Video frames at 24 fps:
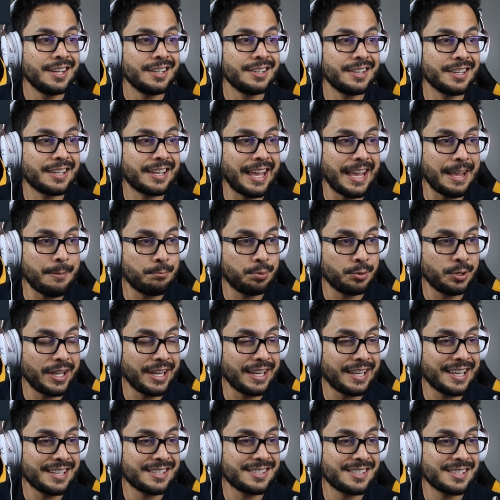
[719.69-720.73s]
the gameplay
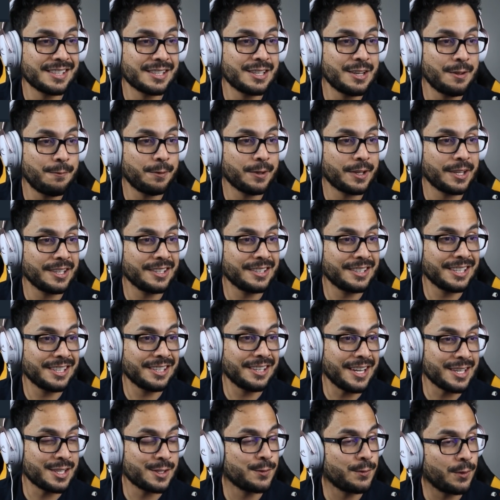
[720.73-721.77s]
gets significantly
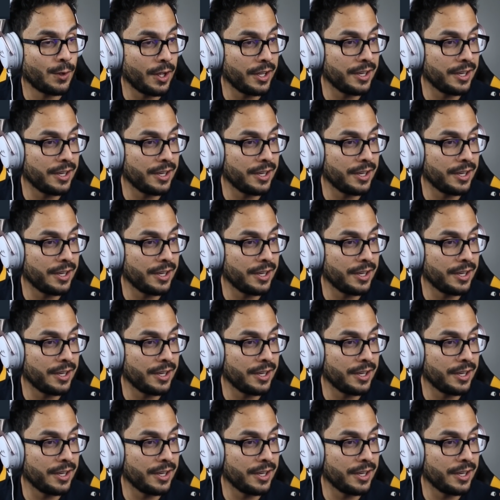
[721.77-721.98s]
less fun